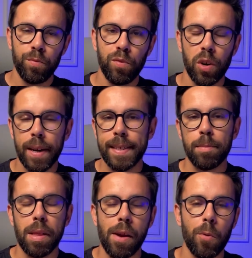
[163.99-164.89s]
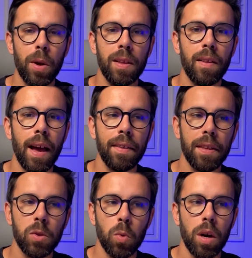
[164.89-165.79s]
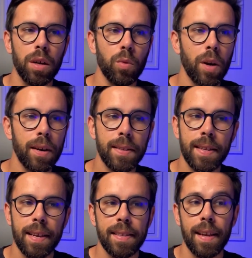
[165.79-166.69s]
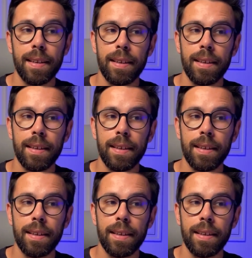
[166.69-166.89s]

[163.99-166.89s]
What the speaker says: For example, I really like this one where he says that